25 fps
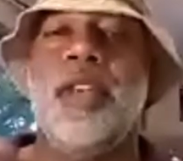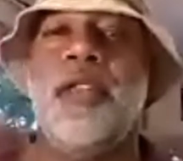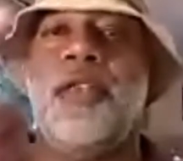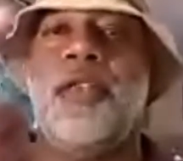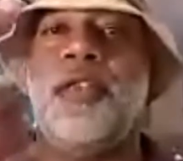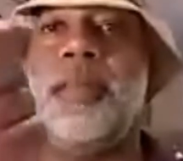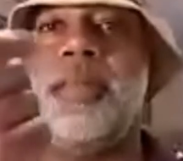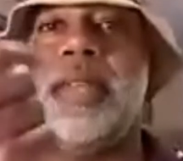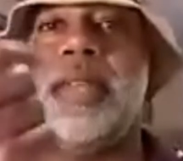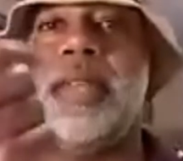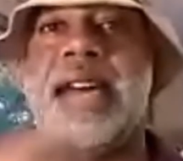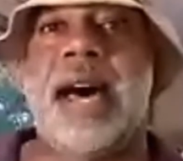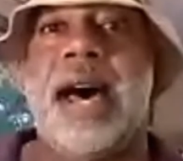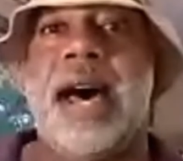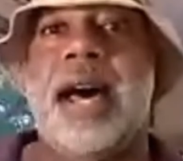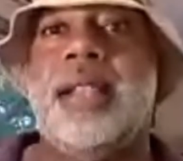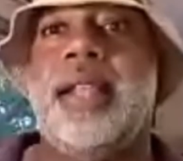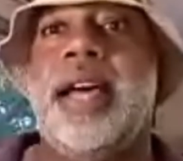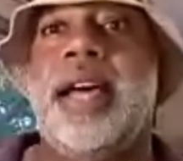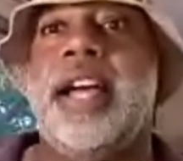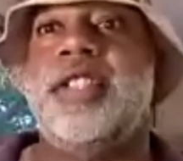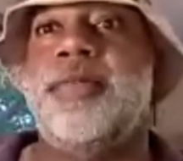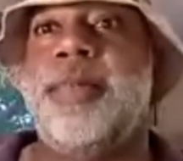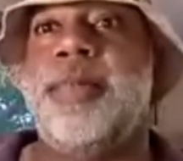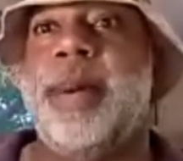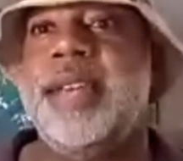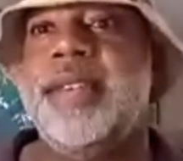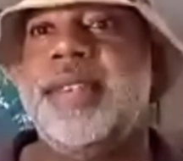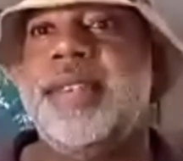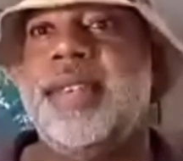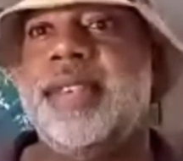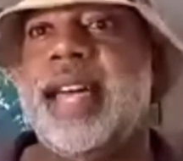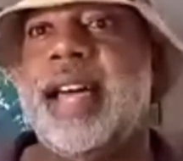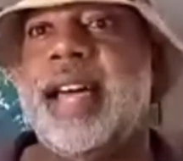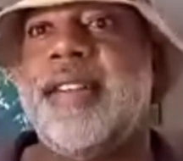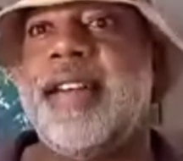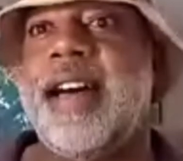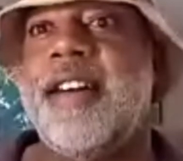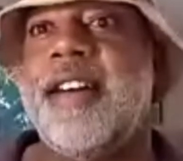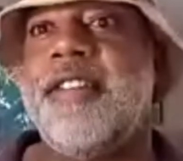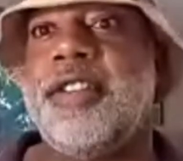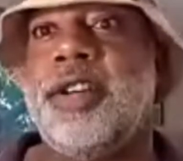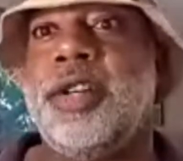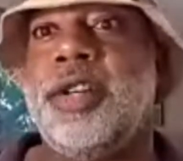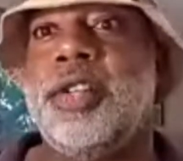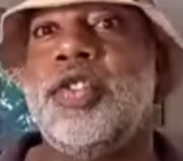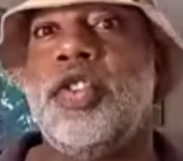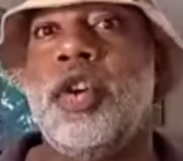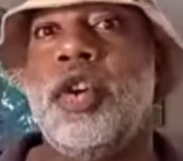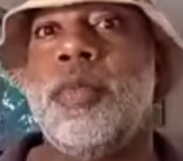from these online spaces. I've
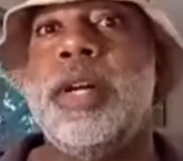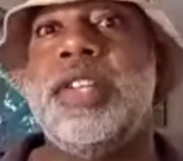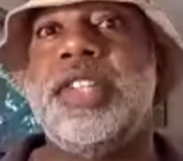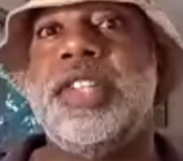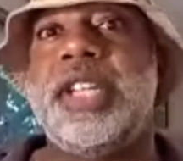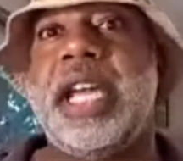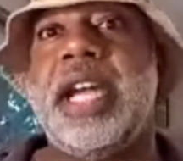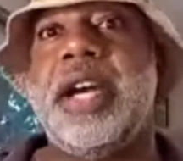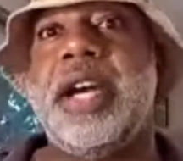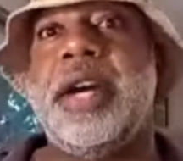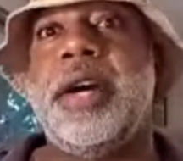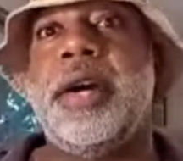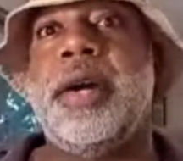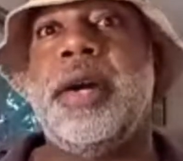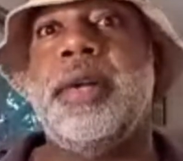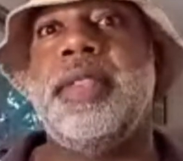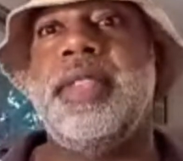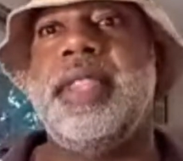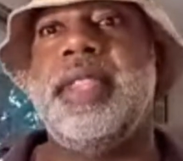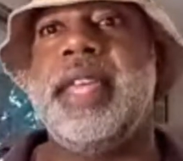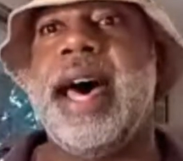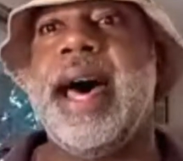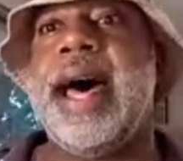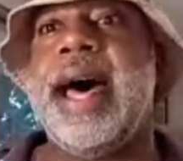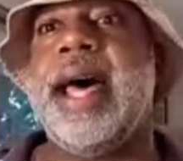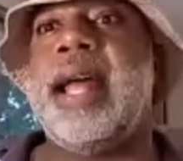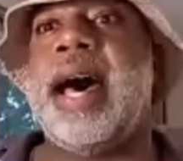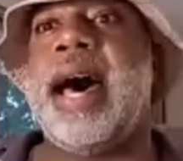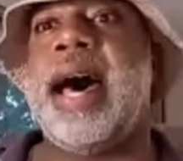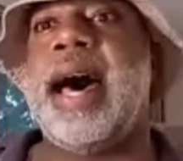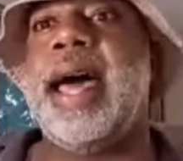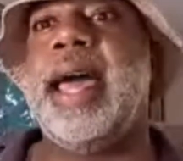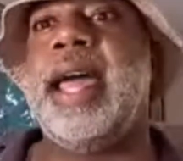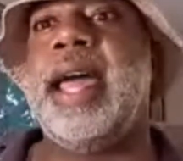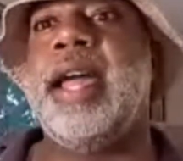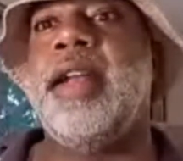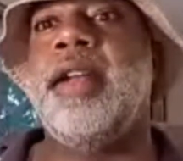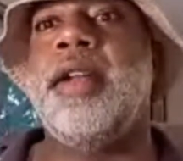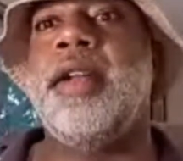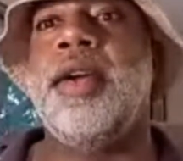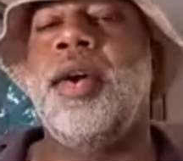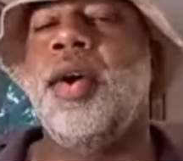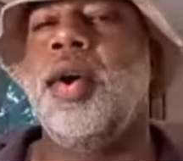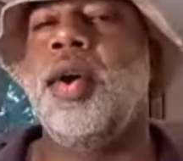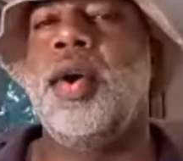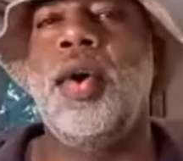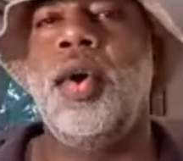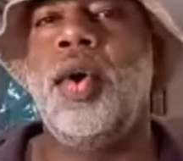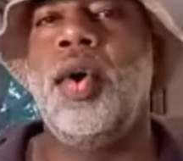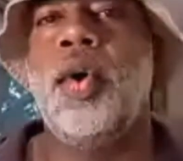learned so much here that I
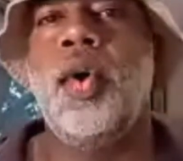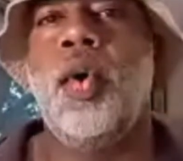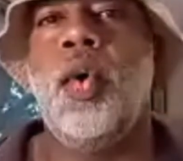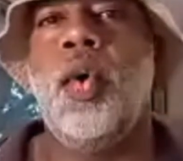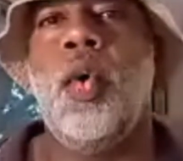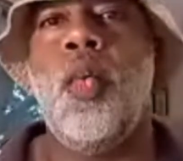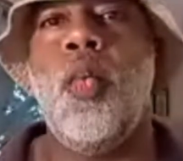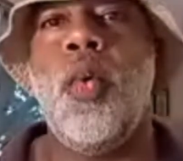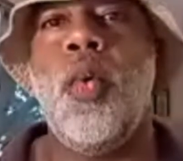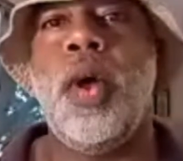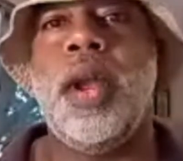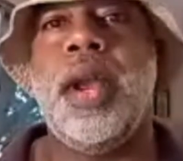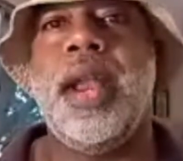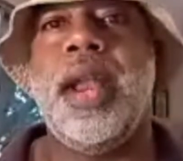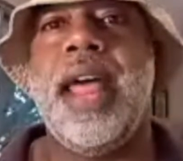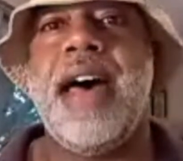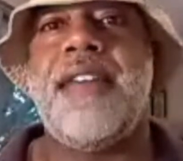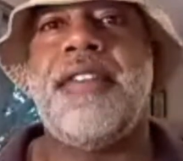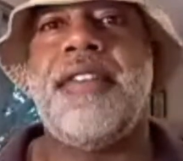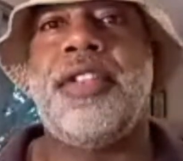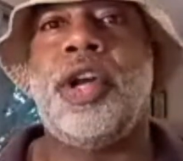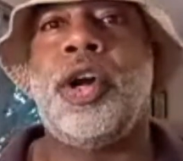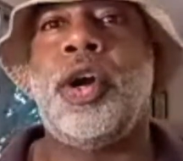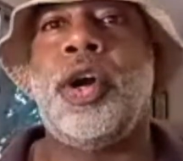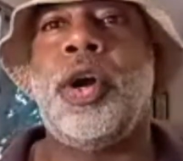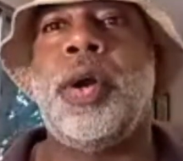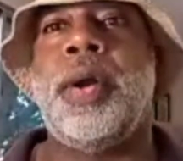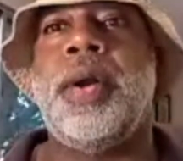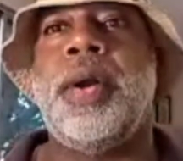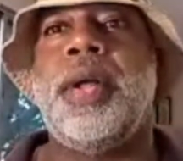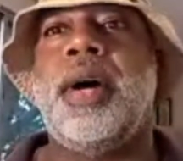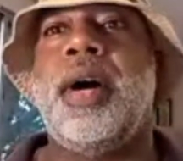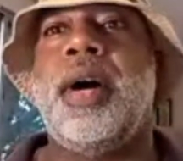wouldn't have learned